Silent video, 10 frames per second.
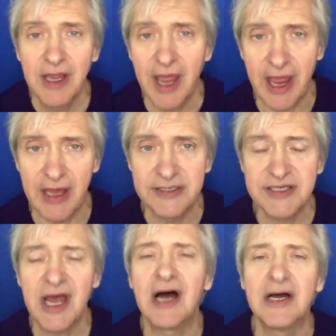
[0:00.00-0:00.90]
and
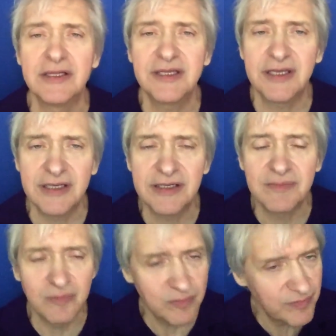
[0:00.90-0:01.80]
uh, the
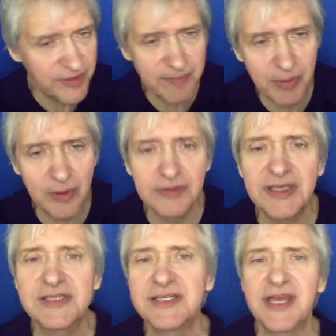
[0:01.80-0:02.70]
he pulled
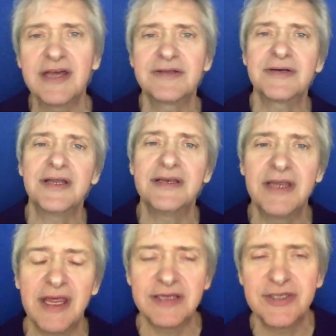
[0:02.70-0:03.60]
these together in,
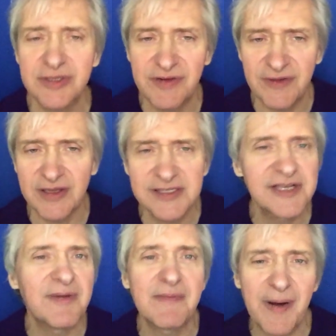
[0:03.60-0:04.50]
into it. If you listen to
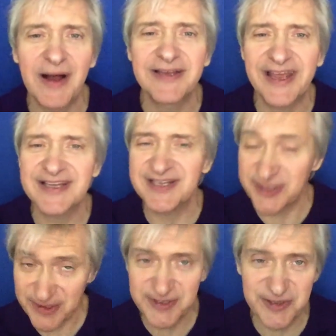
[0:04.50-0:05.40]
my podcast, I
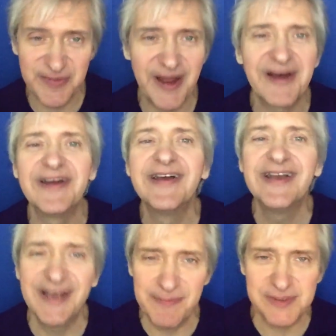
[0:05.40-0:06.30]
told you about
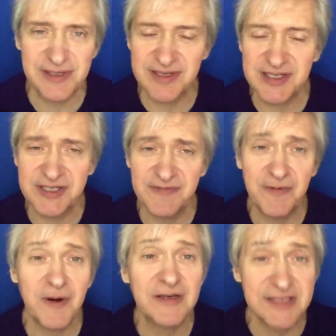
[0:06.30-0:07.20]
episode
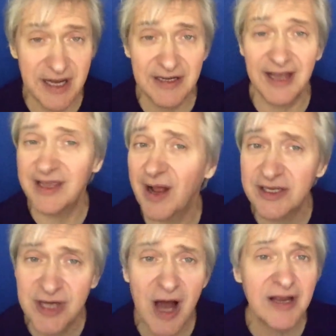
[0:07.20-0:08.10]
64. I'll tell I, uh, you I
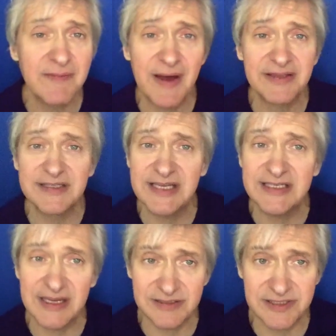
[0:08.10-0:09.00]
talk about the
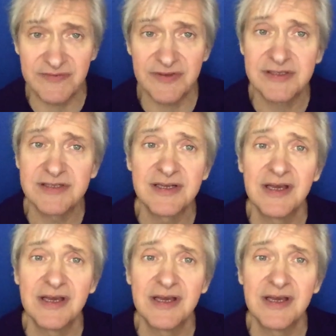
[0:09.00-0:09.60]
details of this,